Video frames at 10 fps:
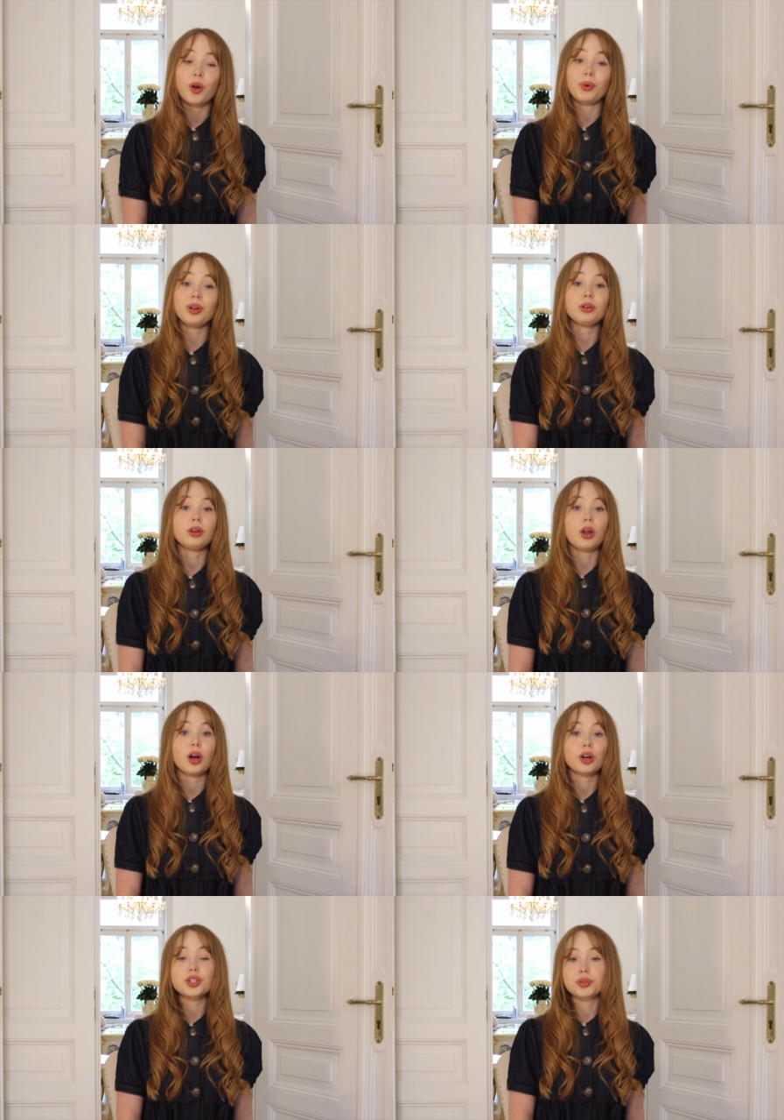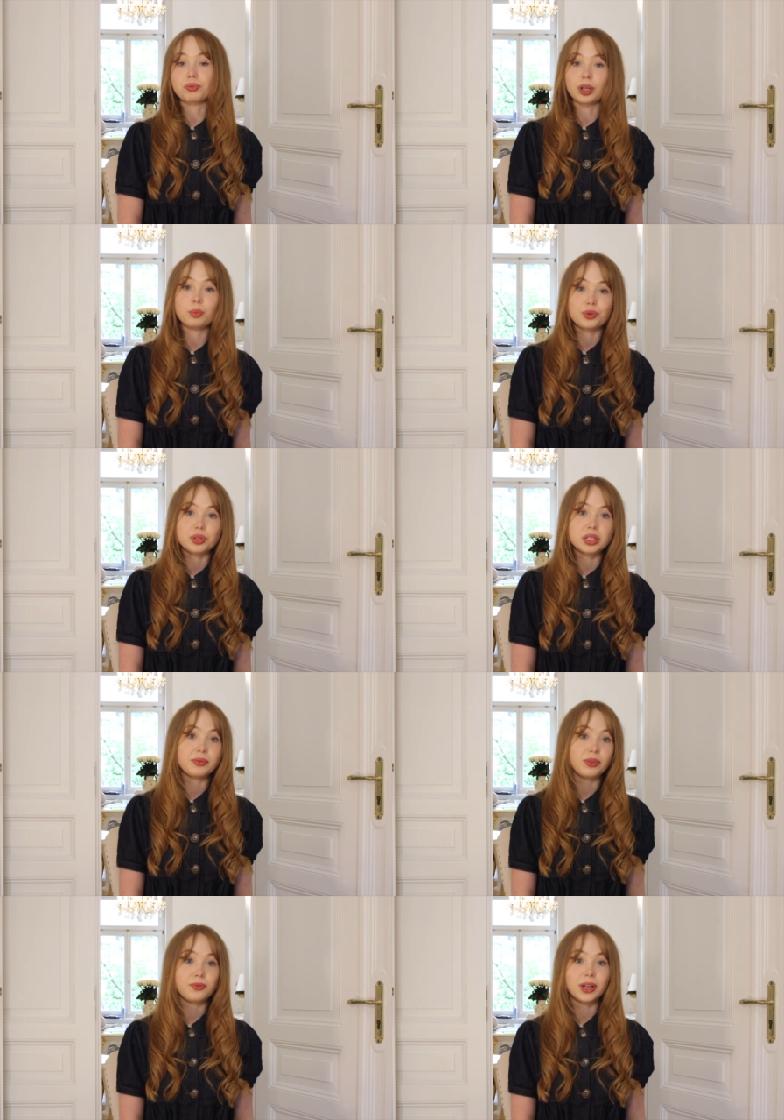we no longer truly
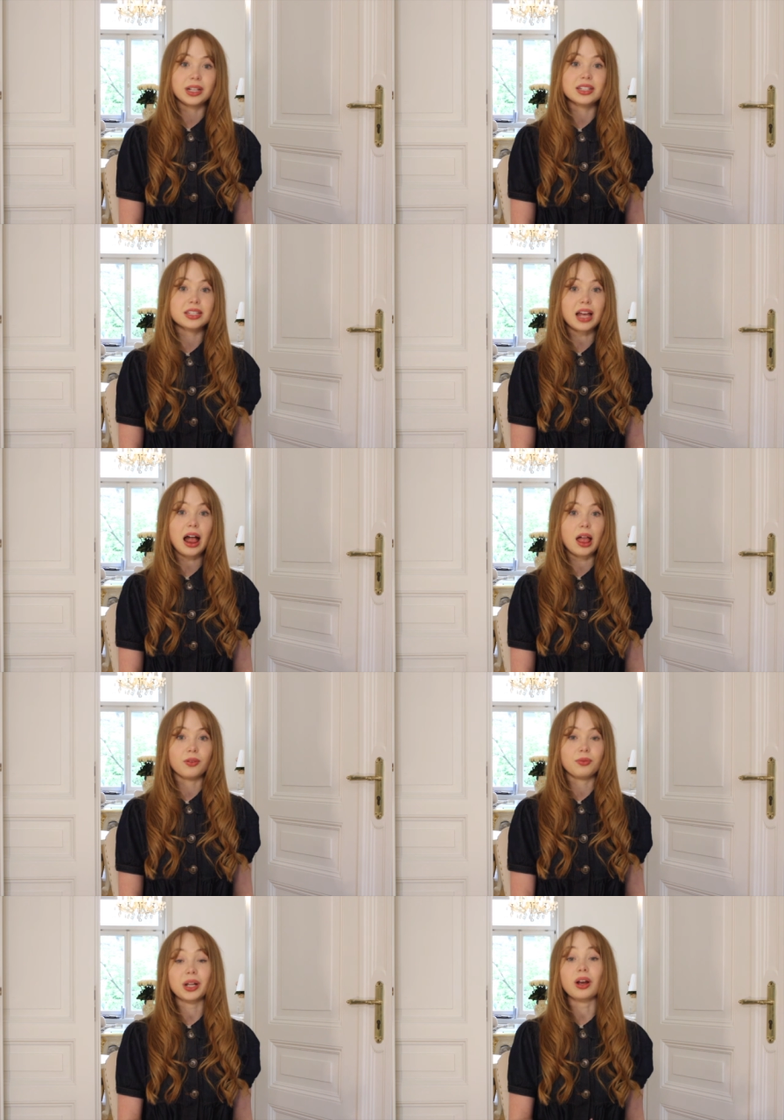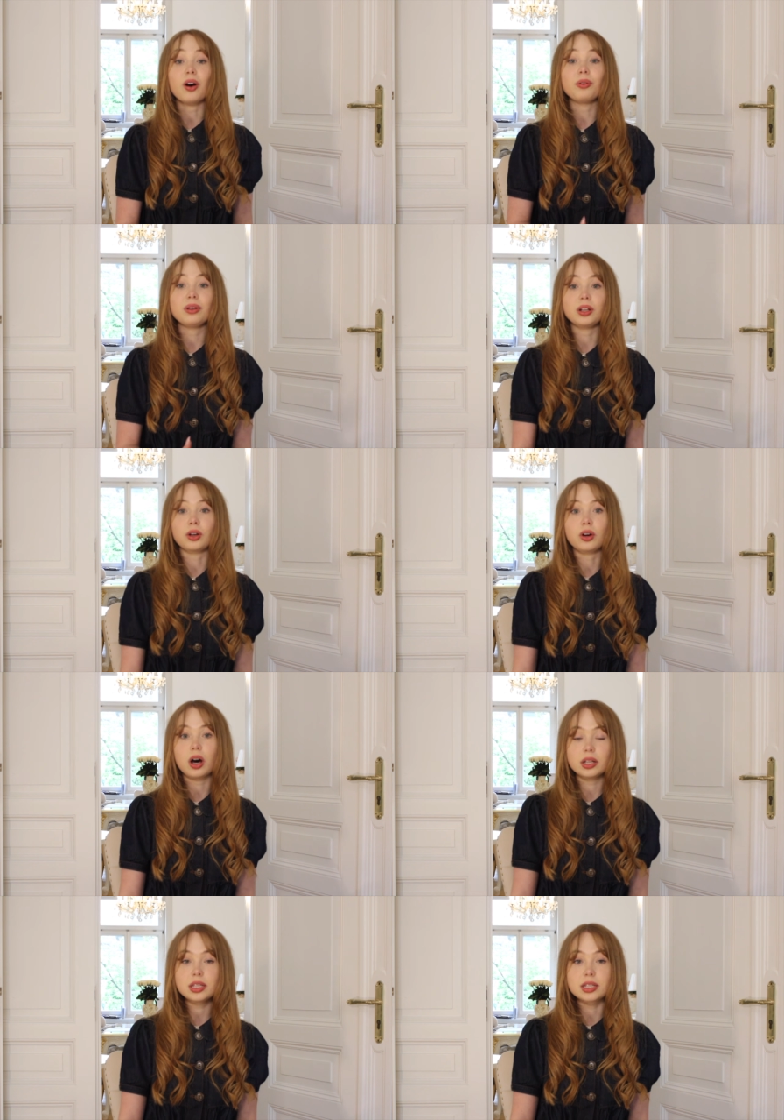perceive the thing itself, but only the
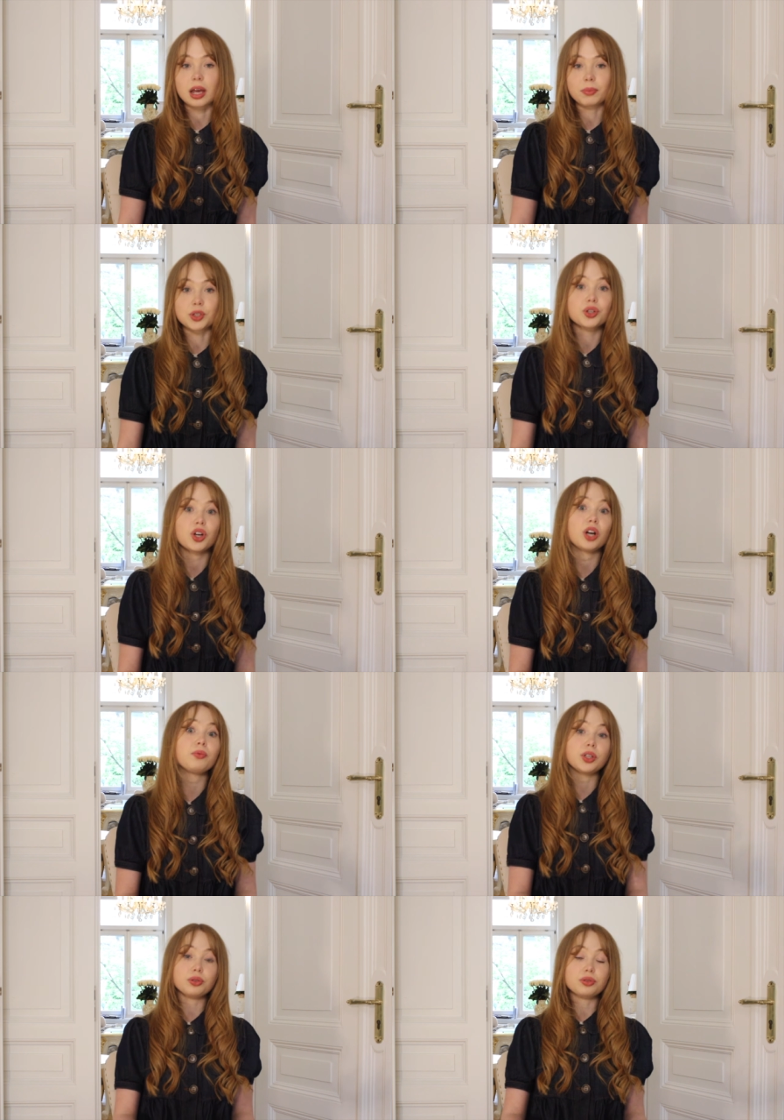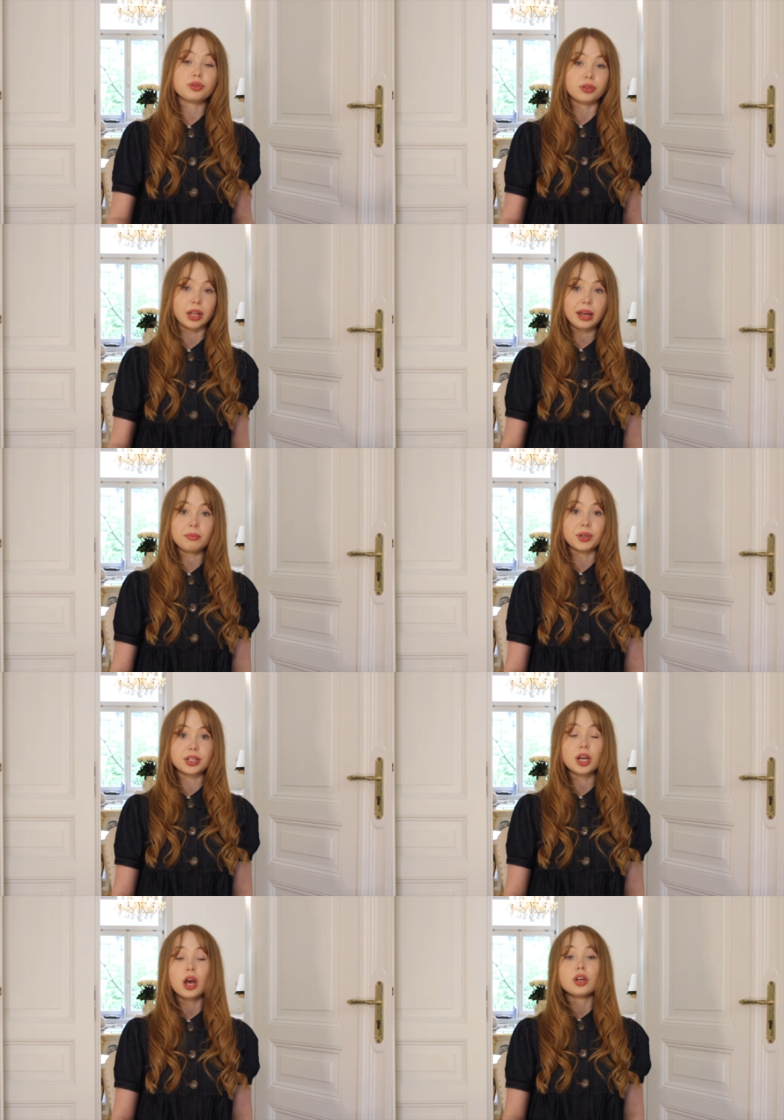concept, the term we use to name it.